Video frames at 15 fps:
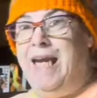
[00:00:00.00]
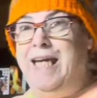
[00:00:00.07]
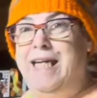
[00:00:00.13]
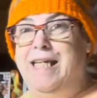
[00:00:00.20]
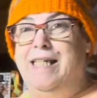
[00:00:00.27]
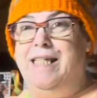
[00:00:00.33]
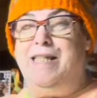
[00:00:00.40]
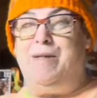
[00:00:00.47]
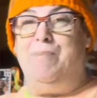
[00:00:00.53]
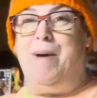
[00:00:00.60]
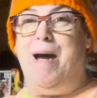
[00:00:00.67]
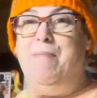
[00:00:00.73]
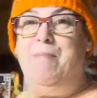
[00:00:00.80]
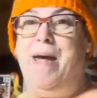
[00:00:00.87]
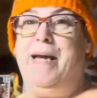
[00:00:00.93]
is
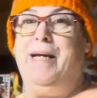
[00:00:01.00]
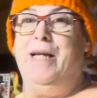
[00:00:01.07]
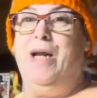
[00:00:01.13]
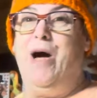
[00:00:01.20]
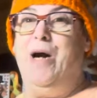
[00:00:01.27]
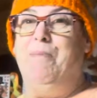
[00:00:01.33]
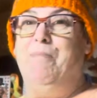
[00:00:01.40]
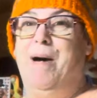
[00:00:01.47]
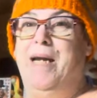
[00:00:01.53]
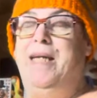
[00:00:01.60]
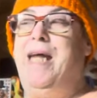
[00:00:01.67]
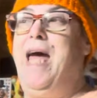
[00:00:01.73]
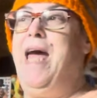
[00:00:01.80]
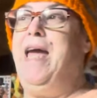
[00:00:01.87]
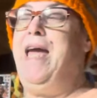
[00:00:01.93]
my Make Along
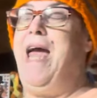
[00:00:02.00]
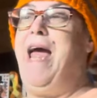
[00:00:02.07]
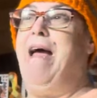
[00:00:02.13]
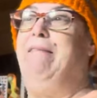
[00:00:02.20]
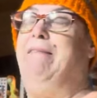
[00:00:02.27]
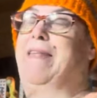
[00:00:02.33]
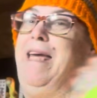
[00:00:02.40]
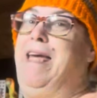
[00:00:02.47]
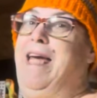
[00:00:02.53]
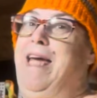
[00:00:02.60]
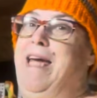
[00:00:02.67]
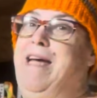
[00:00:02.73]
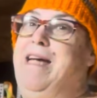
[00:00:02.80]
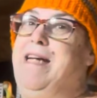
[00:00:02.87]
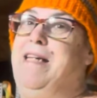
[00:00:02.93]
Monday and the
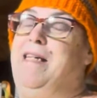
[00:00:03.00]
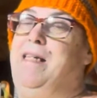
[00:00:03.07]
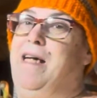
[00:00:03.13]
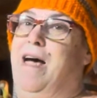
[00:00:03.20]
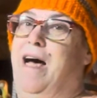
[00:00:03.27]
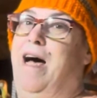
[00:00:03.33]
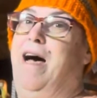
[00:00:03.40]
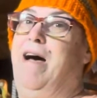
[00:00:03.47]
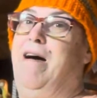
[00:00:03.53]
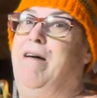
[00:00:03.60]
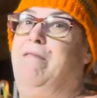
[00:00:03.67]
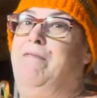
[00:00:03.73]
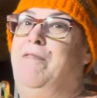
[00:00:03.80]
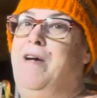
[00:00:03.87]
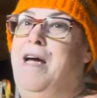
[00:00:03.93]
end
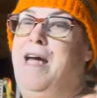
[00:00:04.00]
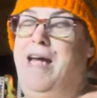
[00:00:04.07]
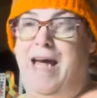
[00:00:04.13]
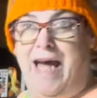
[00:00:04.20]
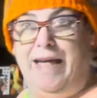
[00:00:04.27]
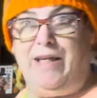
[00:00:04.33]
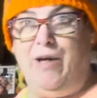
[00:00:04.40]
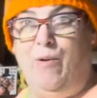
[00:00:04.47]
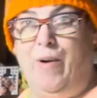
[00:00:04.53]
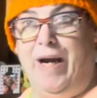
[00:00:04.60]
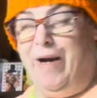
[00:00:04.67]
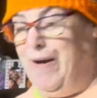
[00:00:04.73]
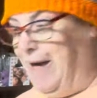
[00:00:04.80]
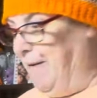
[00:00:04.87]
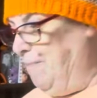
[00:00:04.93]
of
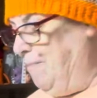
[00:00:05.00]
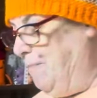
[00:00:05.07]
Egguary.